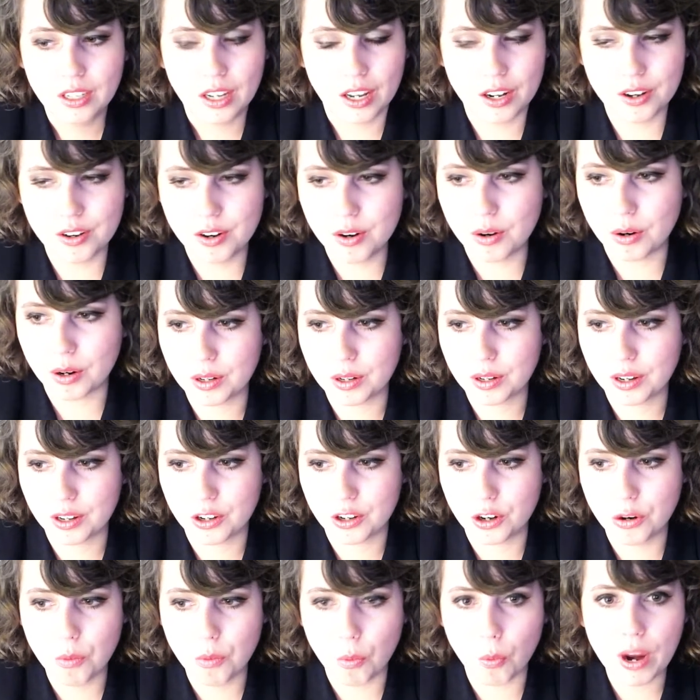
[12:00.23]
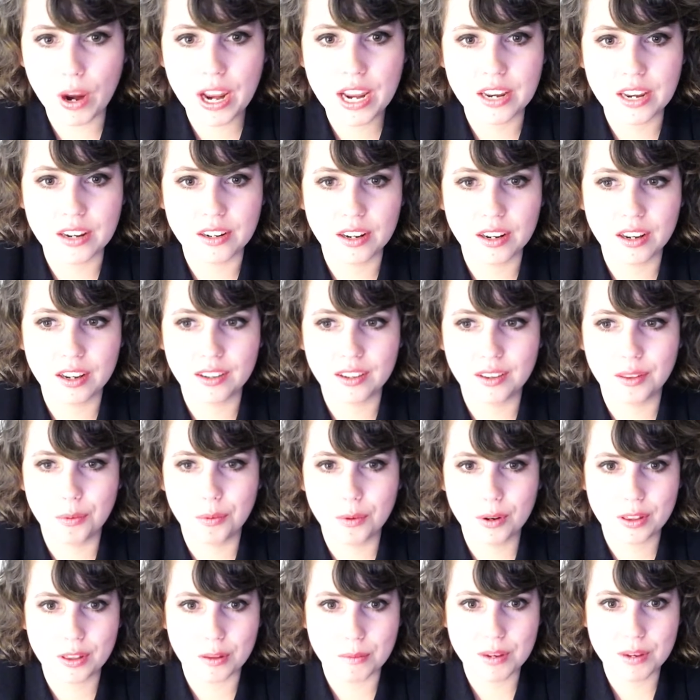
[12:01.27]
I don't I couldn't wait. We
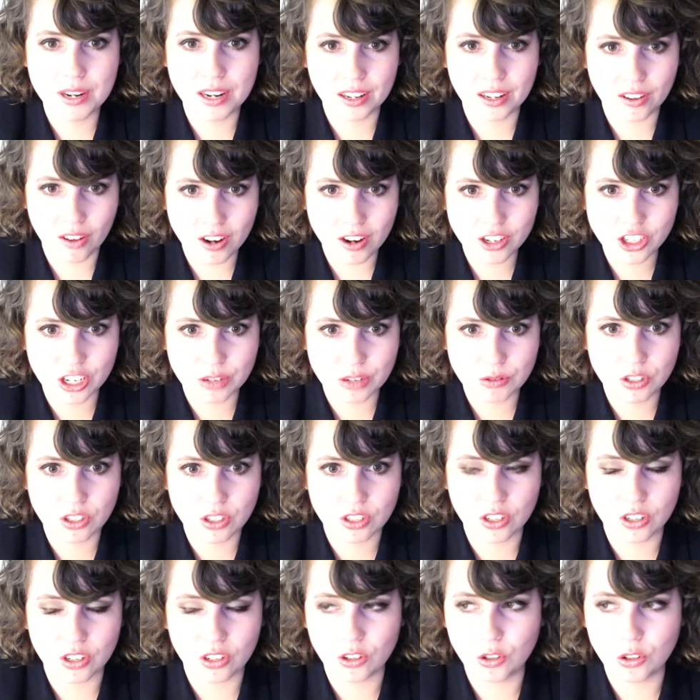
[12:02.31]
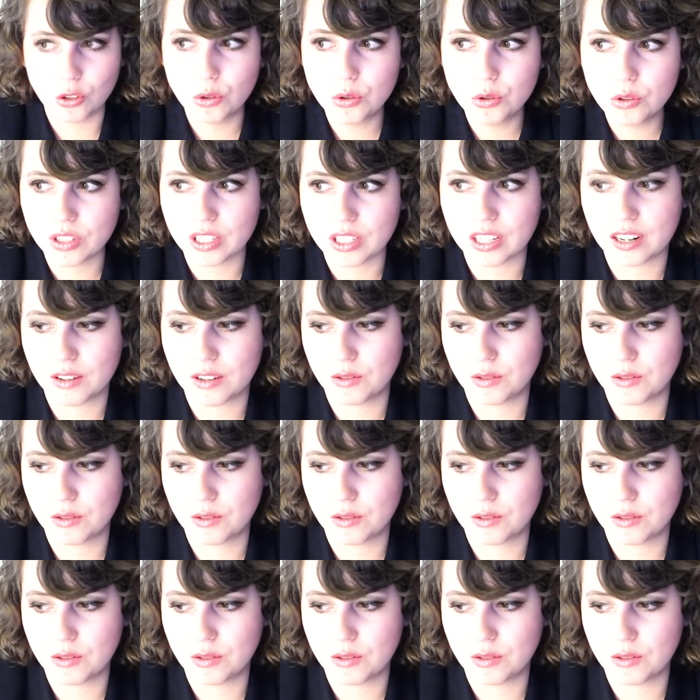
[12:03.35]
were at the midnight launch, and I was just going to lose it.